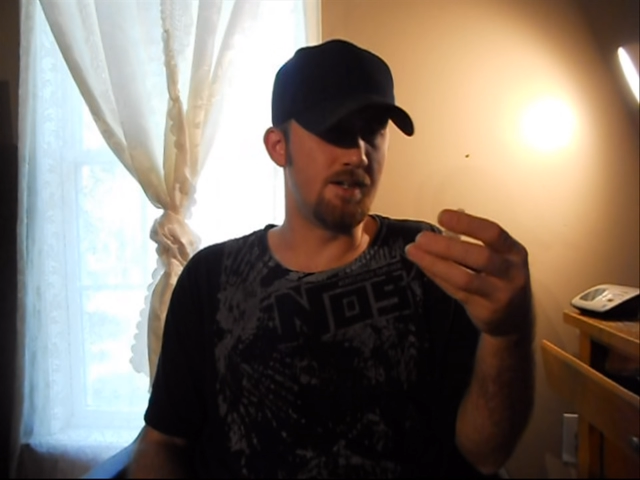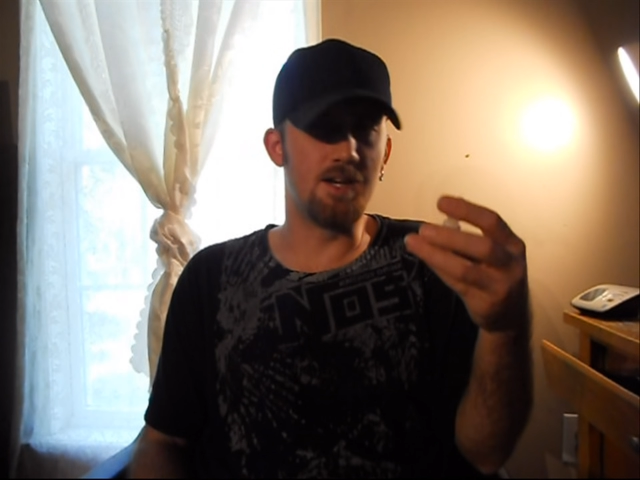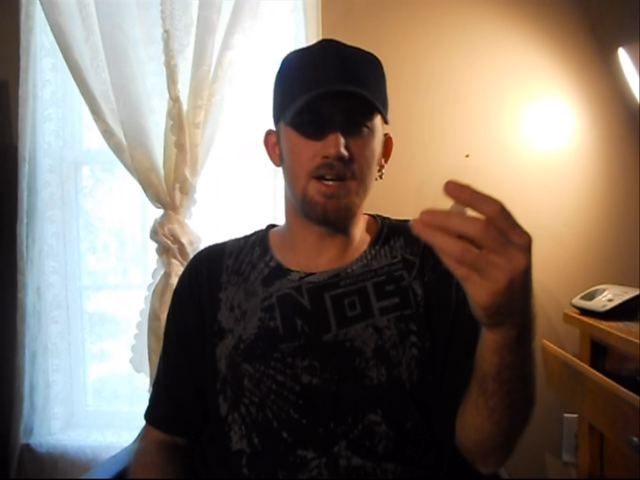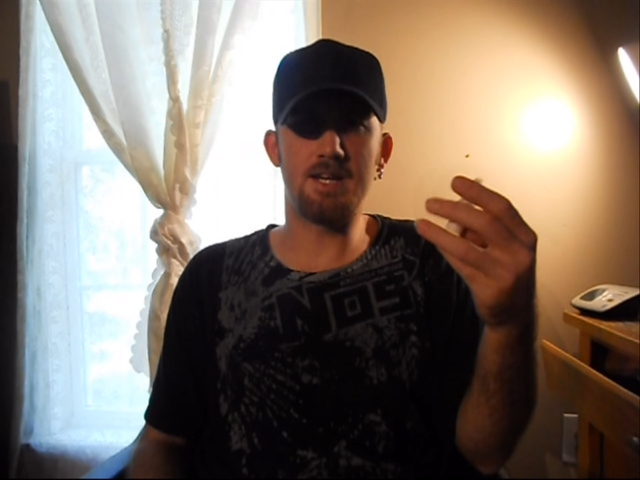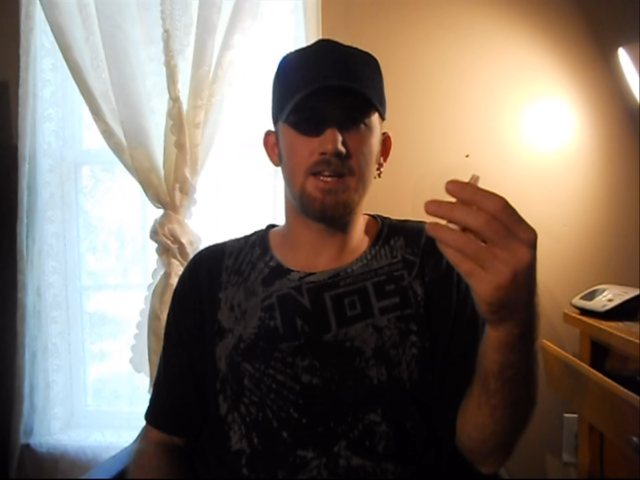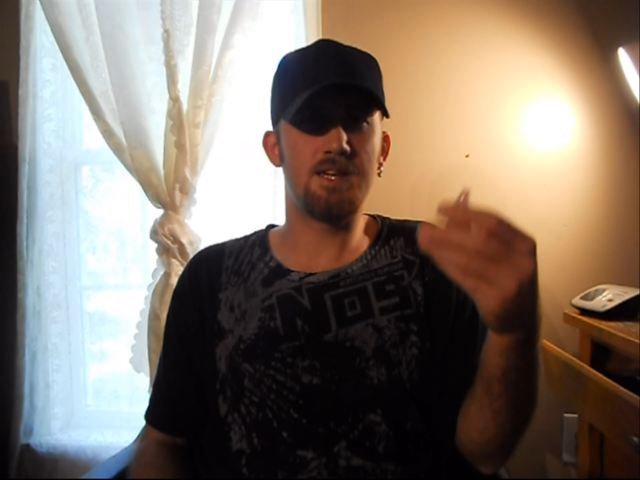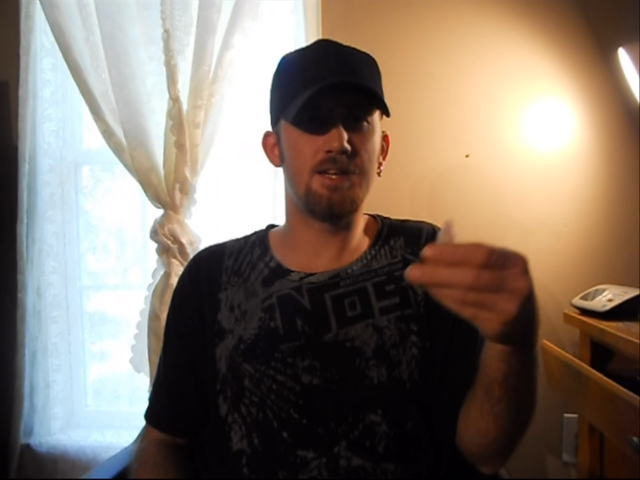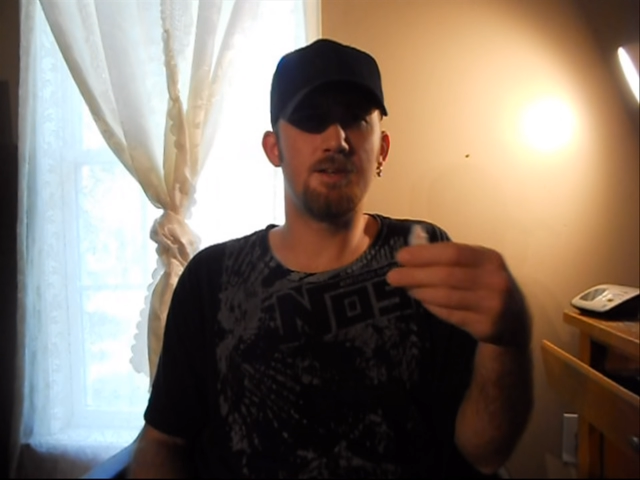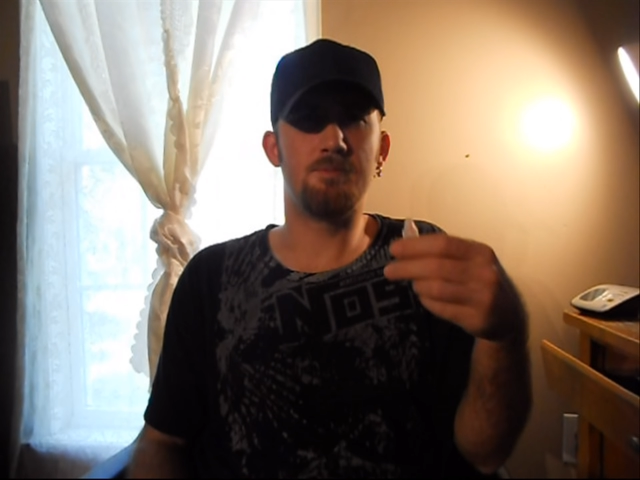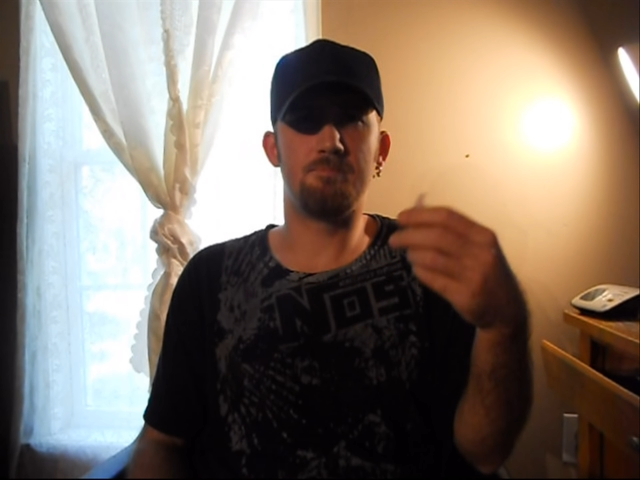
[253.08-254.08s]

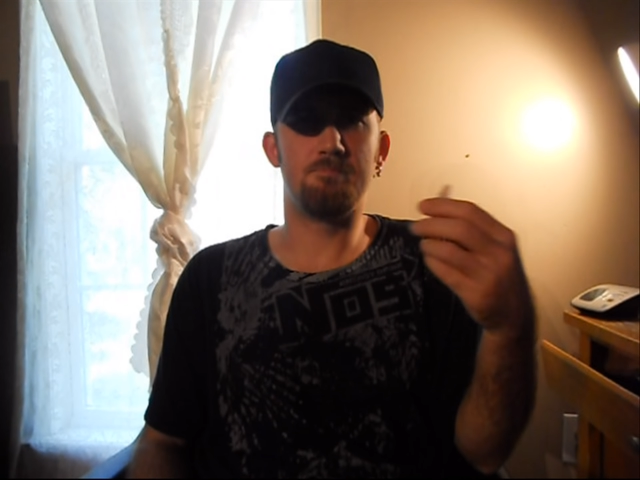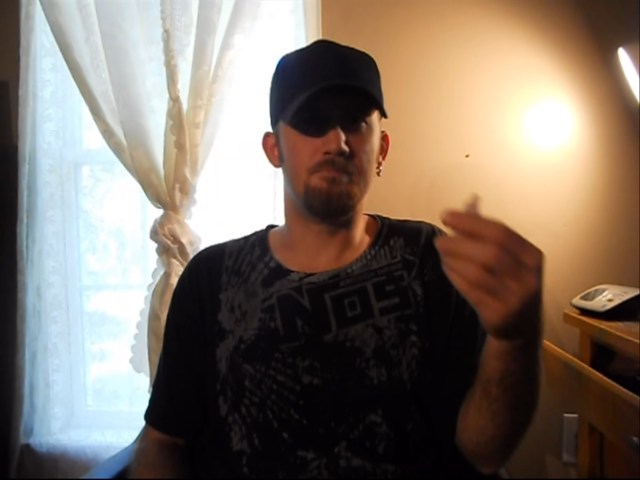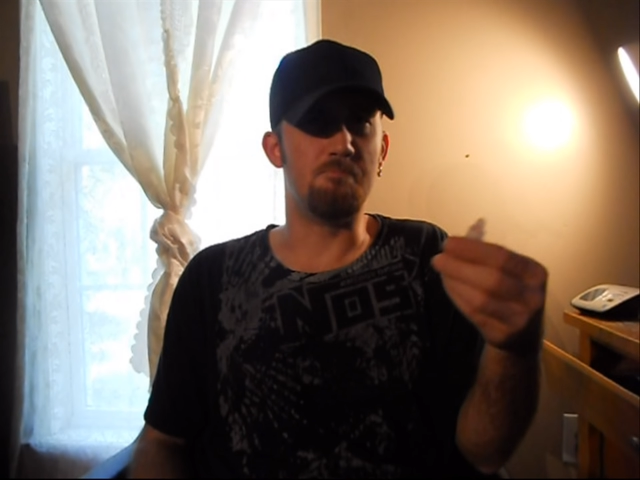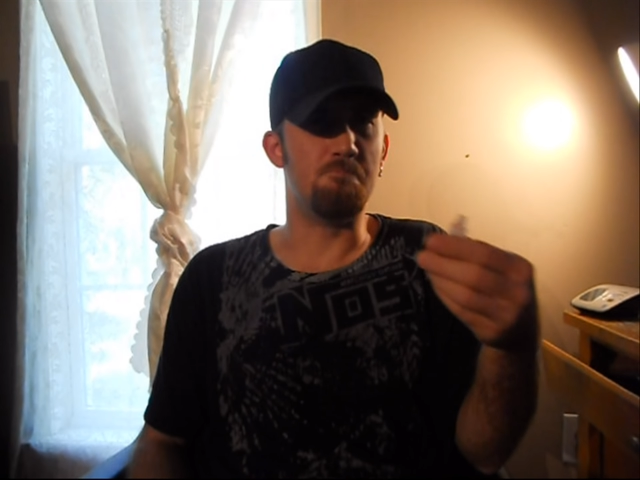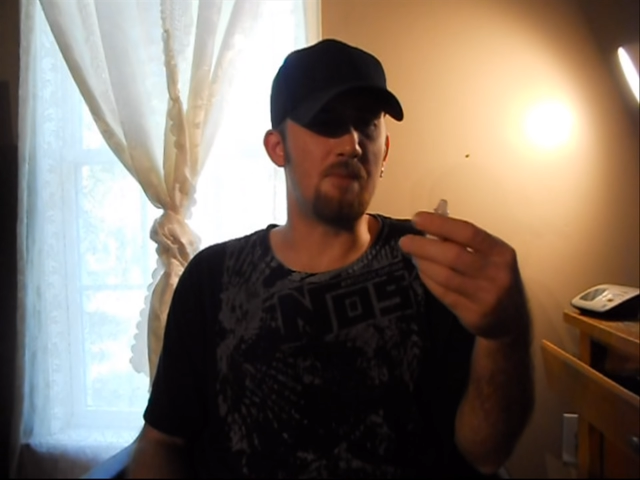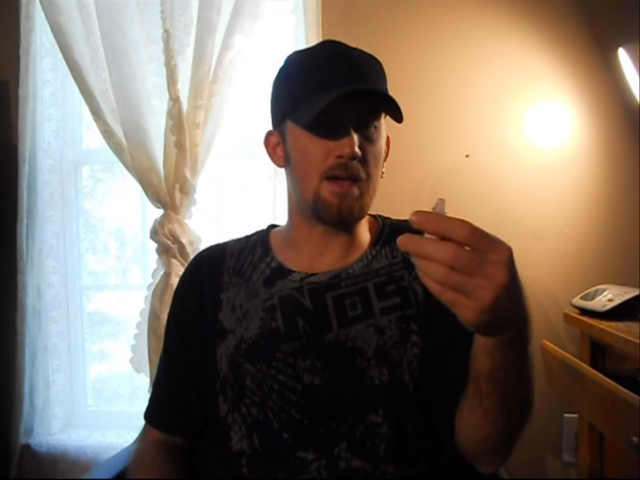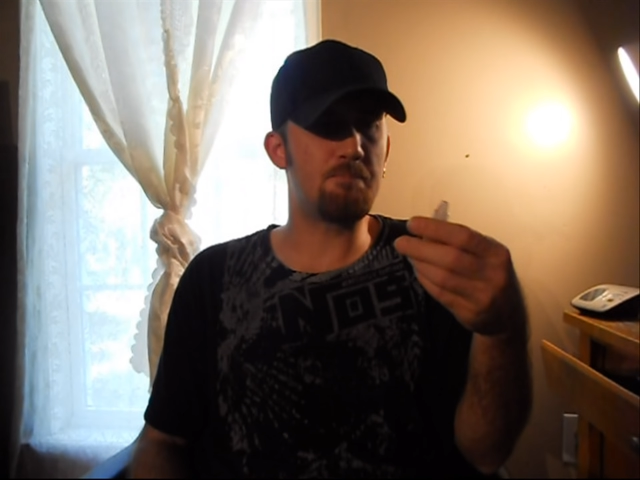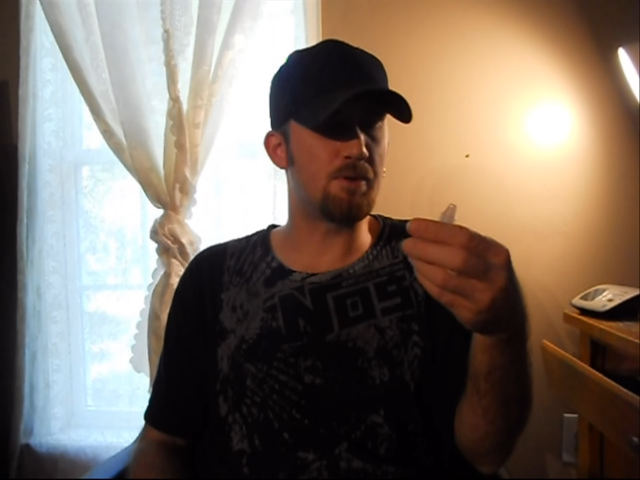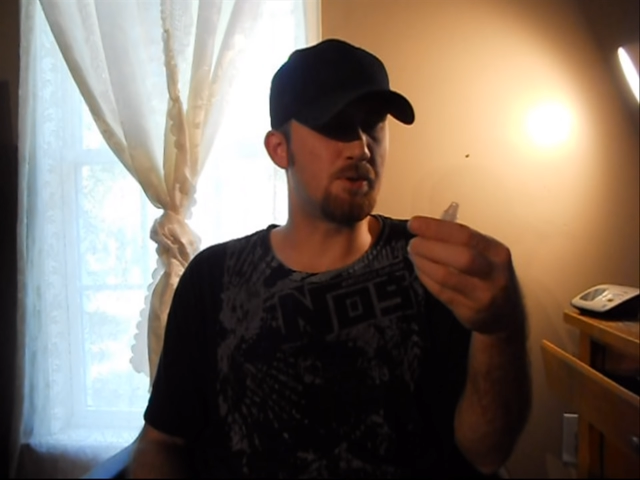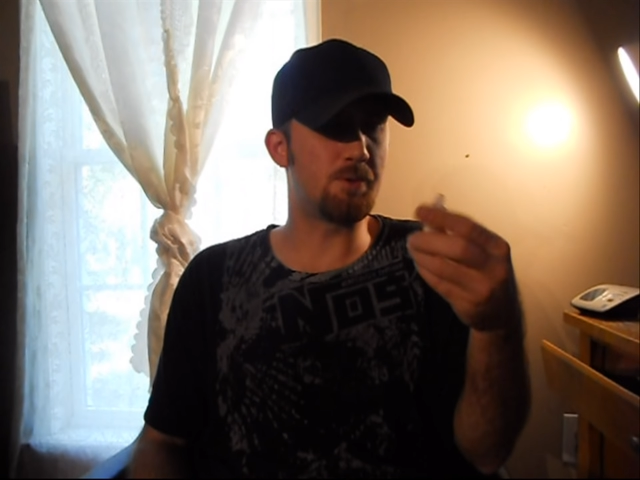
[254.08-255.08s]
nutty
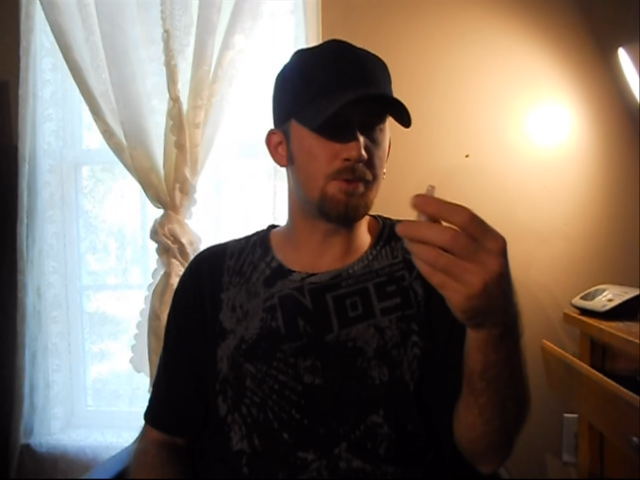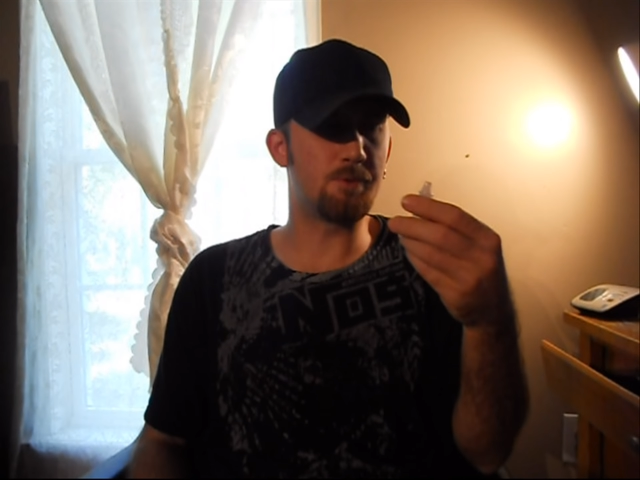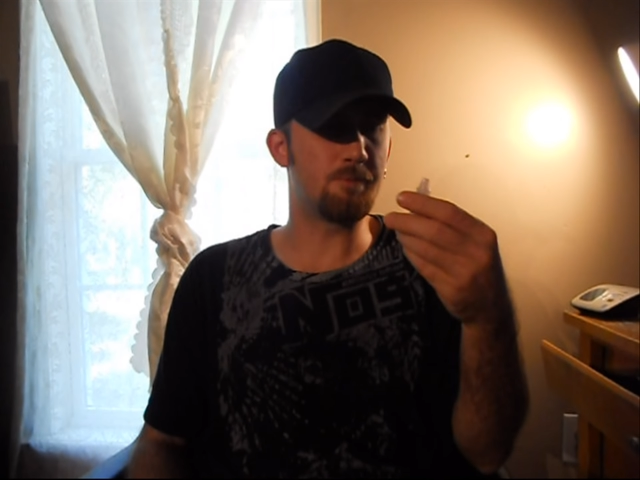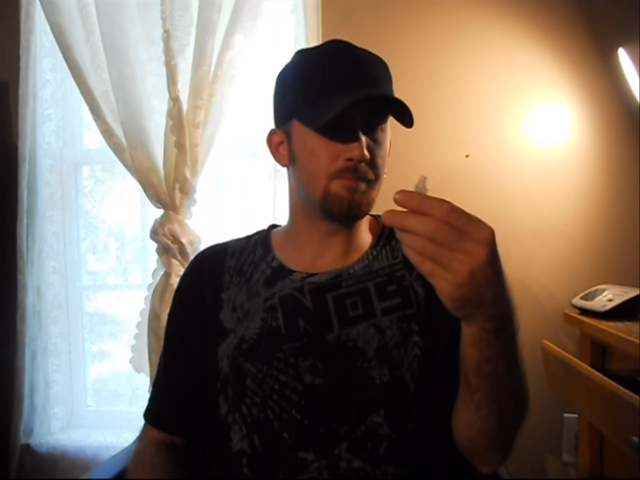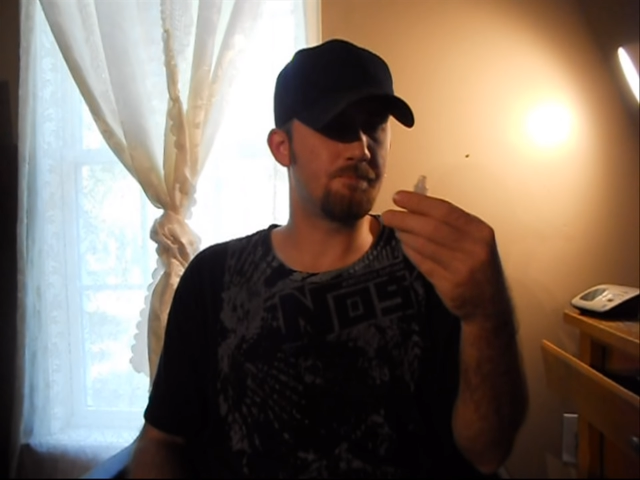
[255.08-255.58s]
maple